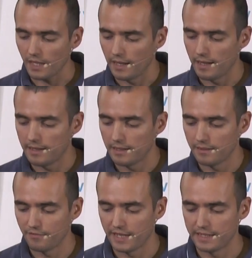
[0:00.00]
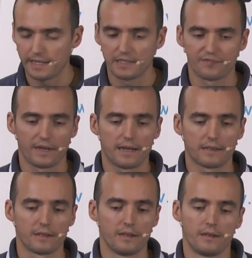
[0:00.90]
And the idea is
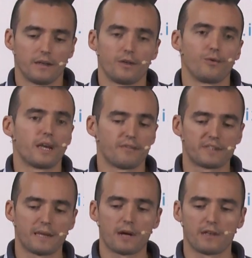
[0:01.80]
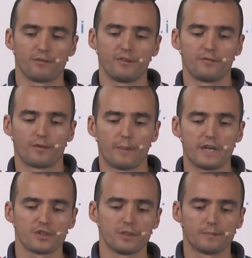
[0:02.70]
that you get the same kind of
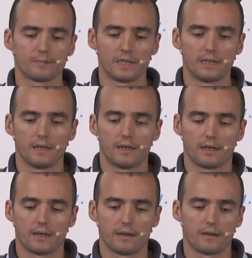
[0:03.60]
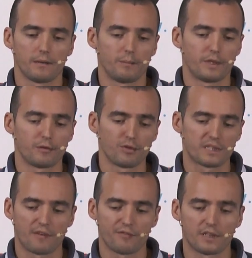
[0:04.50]
information. It looks
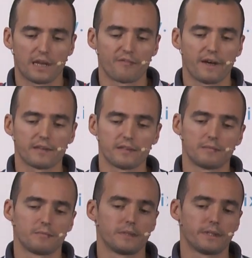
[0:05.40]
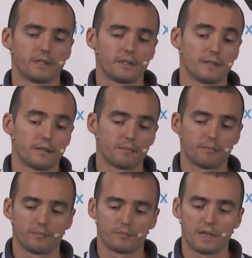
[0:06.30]
something like that.
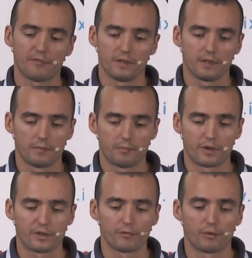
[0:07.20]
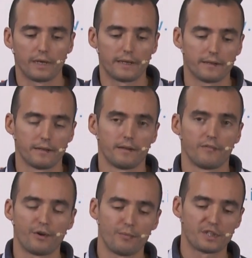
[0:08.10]
Nothing particularly
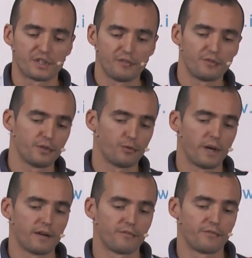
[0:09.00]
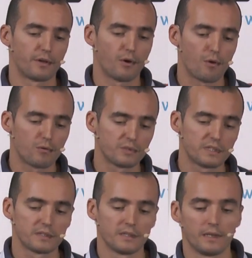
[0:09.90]
very much different. You have the
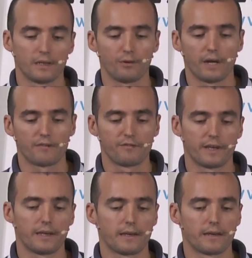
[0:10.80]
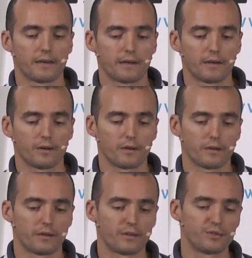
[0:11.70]
nodes, you have
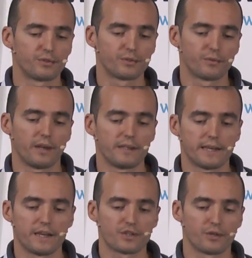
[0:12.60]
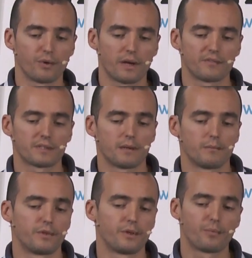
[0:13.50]
resource utilization, you have
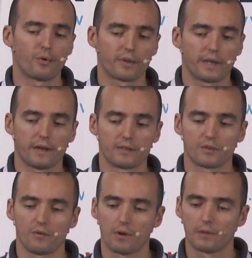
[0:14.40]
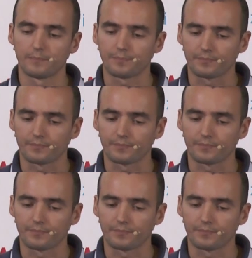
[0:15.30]
some reporting, and so on.